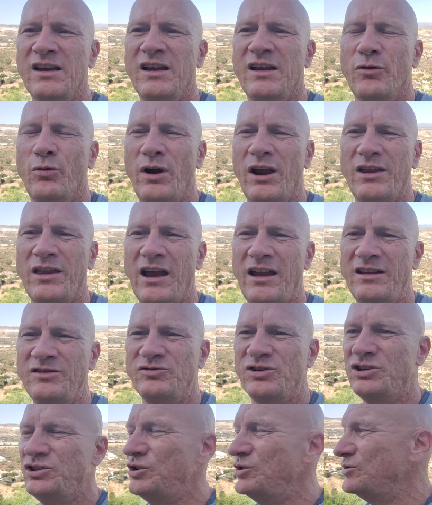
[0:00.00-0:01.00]
where they
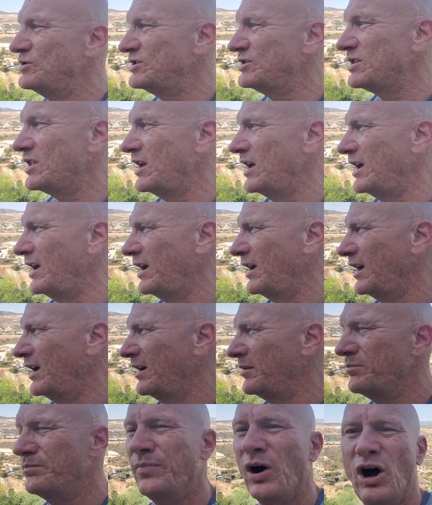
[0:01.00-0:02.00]
introduce
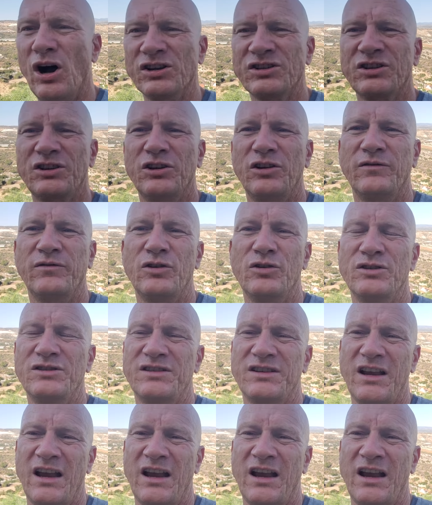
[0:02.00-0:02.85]
their basket of goods.